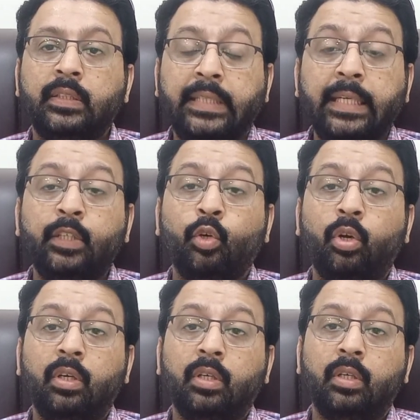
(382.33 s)
see
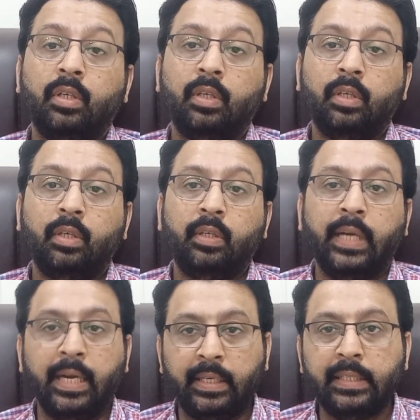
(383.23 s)
your
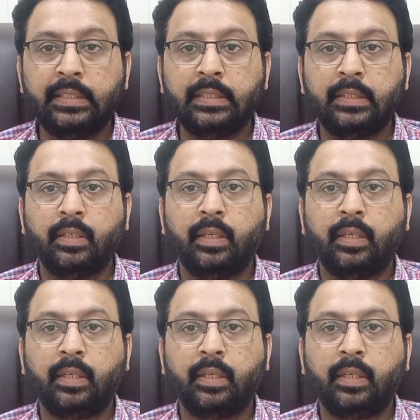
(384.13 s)
dentist